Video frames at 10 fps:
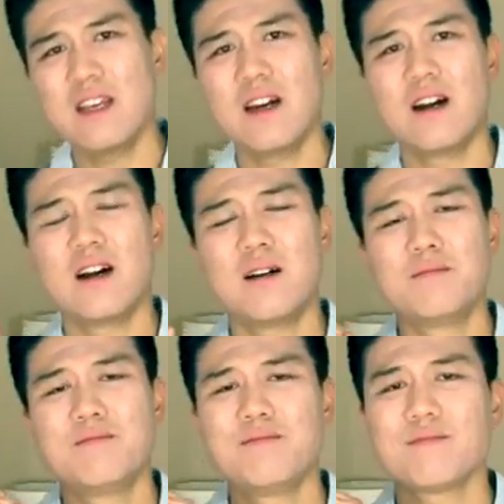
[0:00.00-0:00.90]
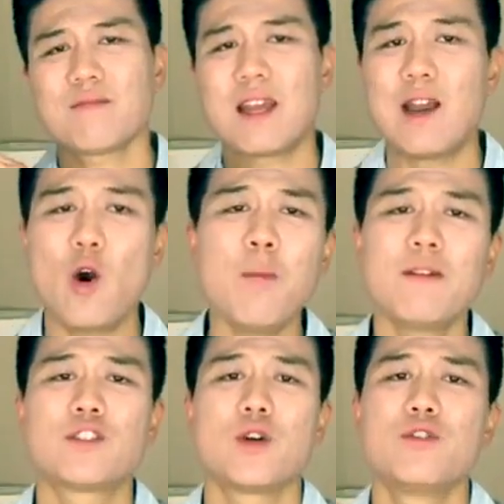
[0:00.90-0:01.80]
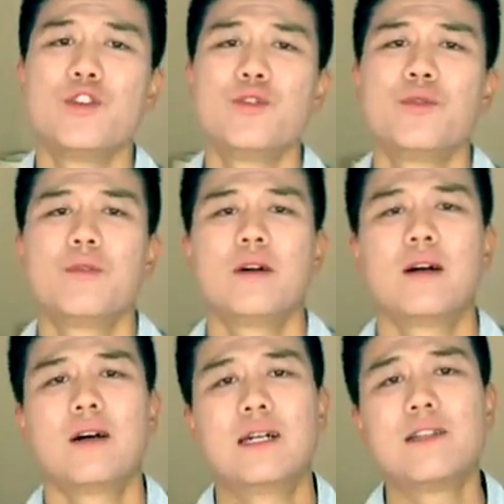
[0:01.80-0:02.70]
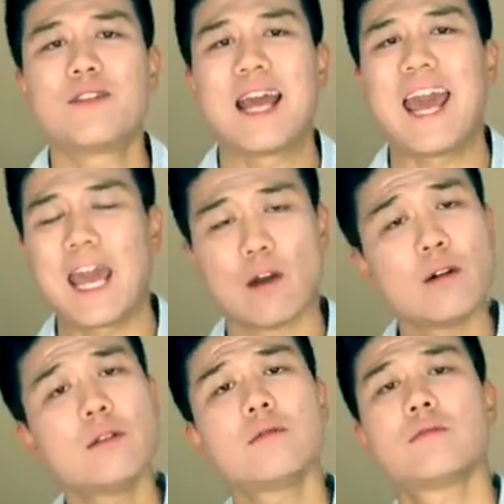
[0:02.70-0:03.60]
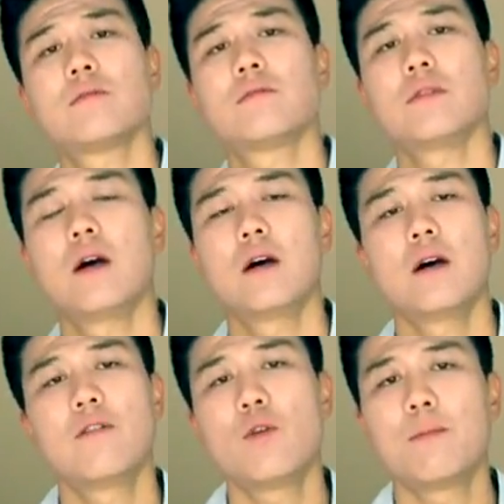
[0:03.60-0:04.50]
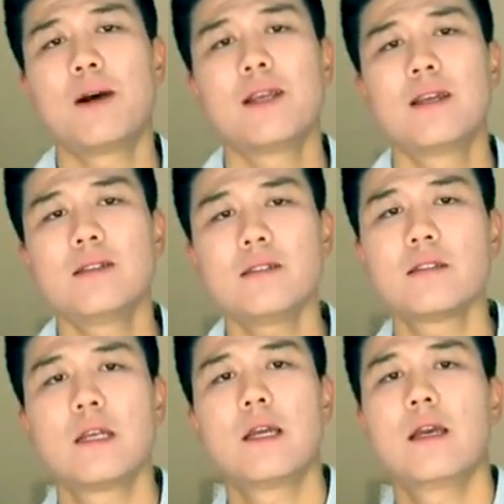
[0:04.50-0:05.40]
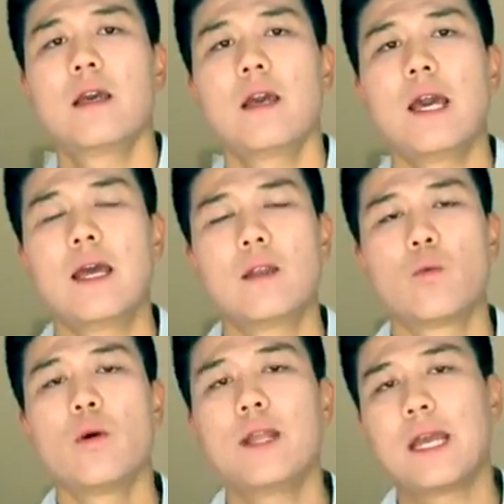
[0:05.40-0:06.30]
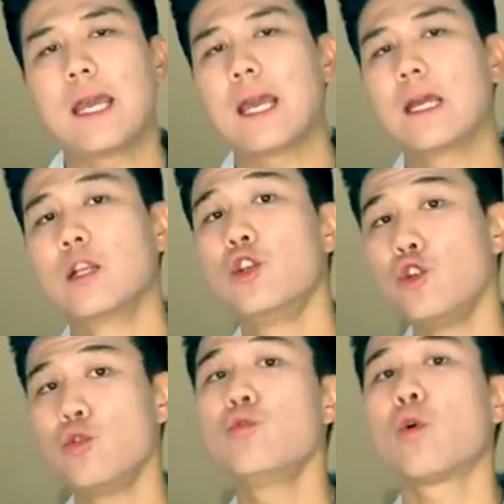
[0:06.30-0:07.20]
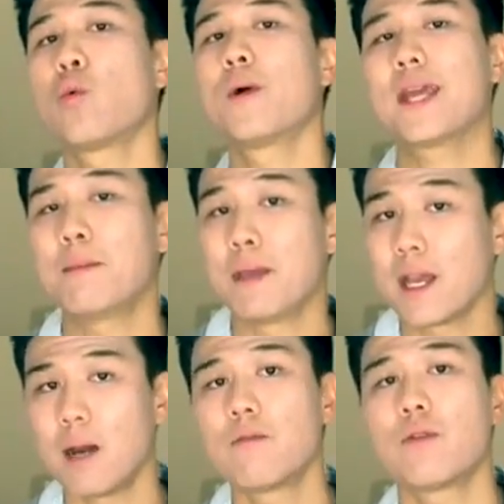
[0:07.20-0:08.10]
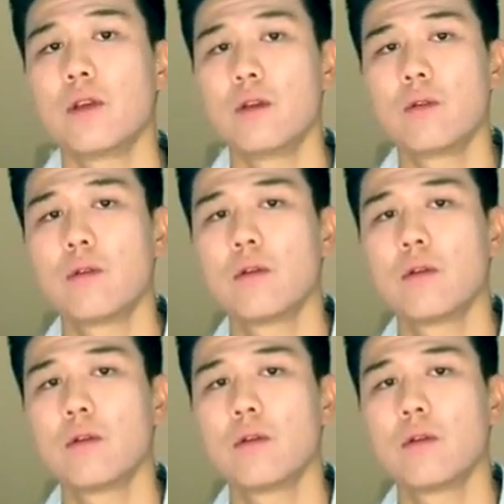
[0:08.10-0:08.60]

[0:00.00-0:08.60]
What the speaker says: I hope I've shown you a different angle of what money is and what it can do or what it can become for you.